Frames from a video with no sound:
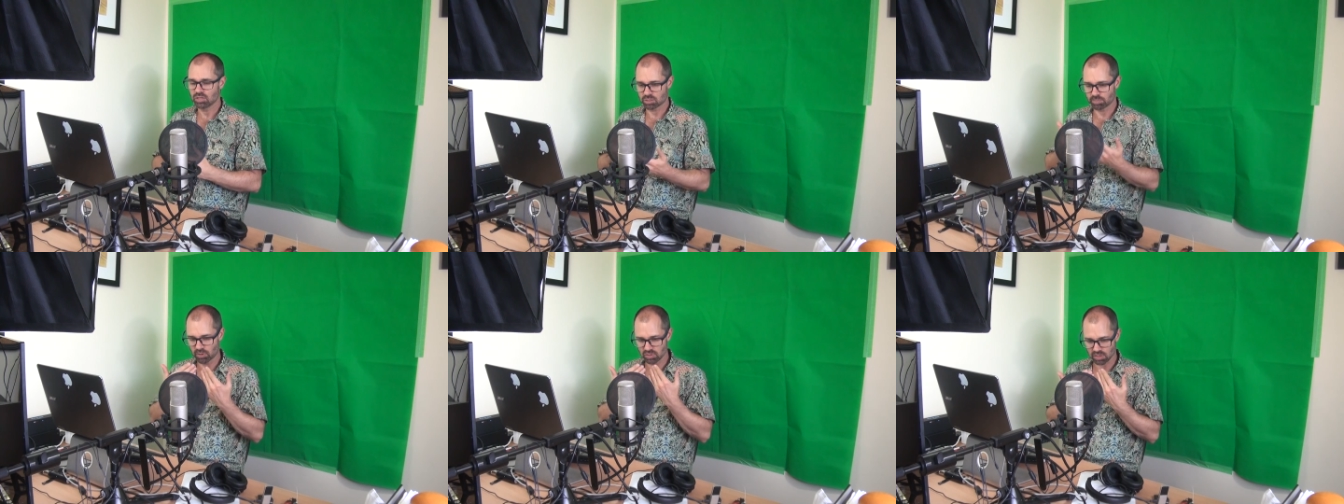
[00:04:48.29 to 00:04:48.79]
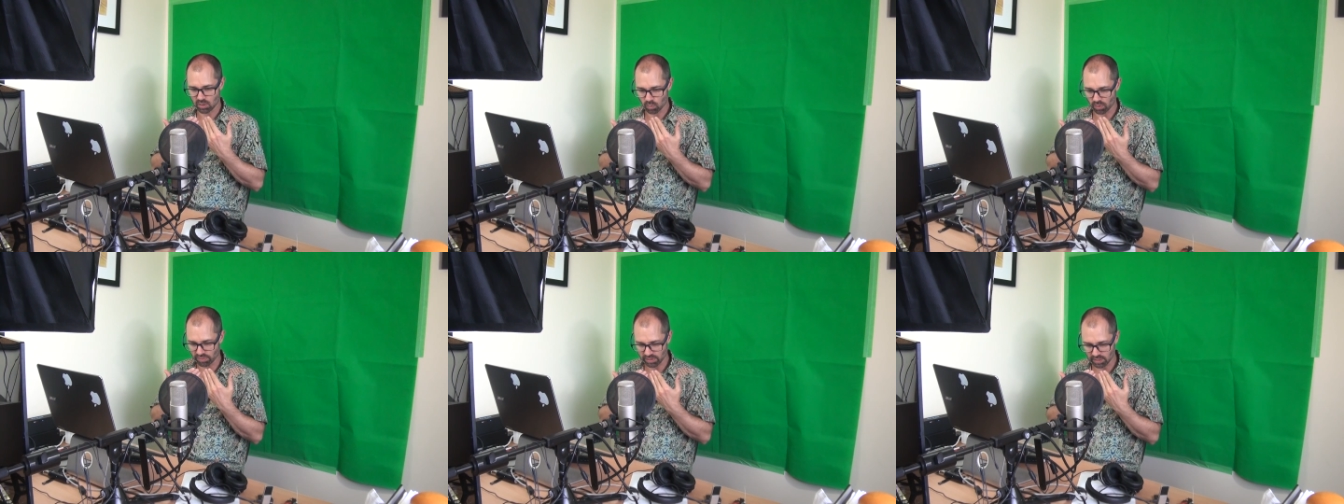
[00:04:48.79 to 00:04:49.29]
just because I
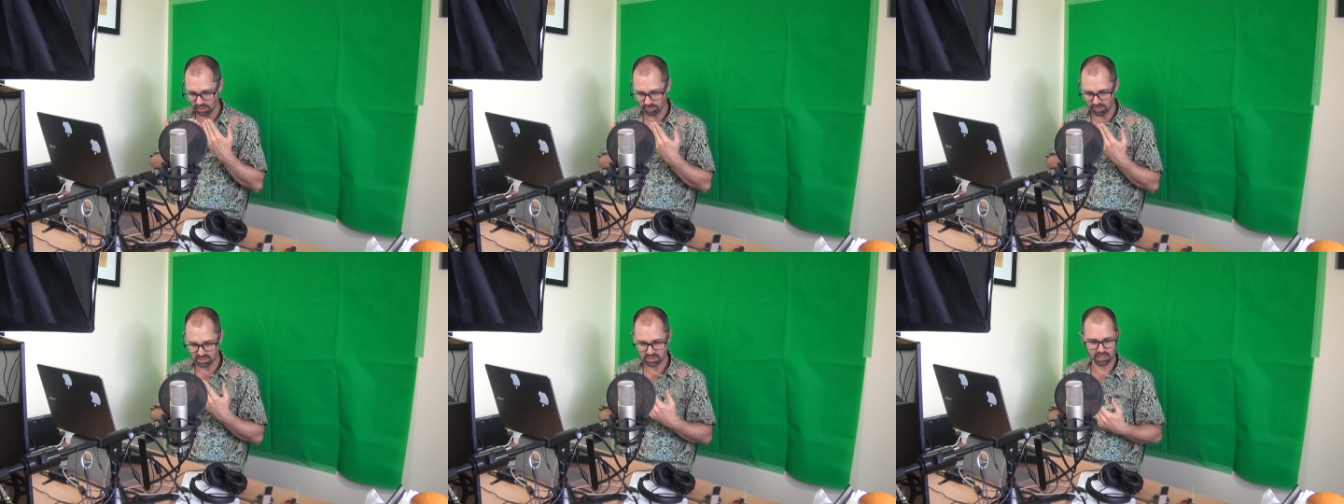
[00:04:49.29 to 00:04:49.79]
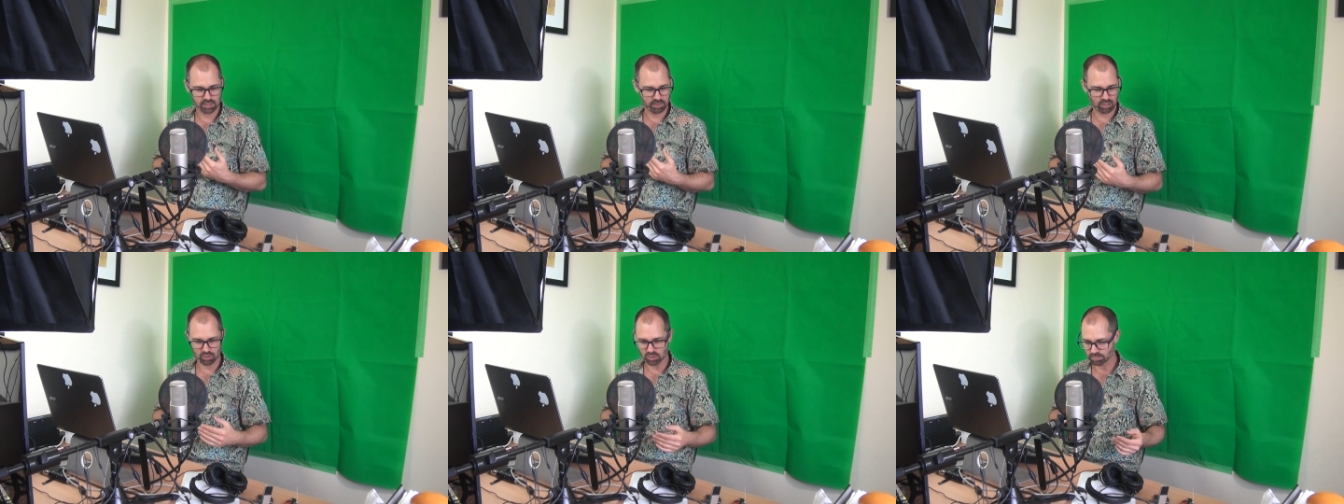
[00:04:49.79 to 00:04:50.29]
want the, um, the sound to be
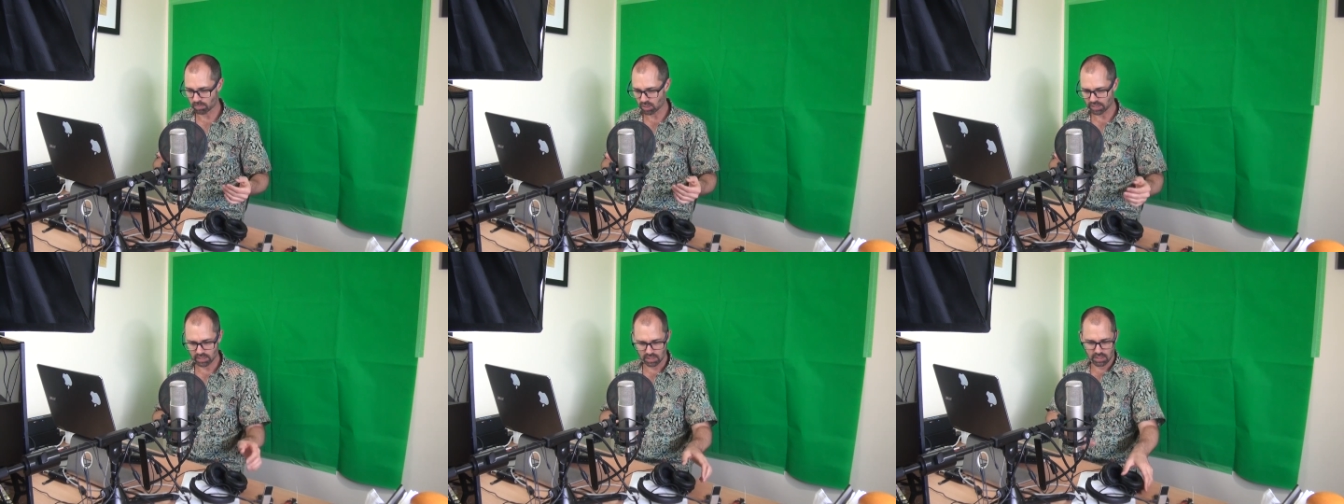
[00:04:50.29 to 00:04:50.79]
close by.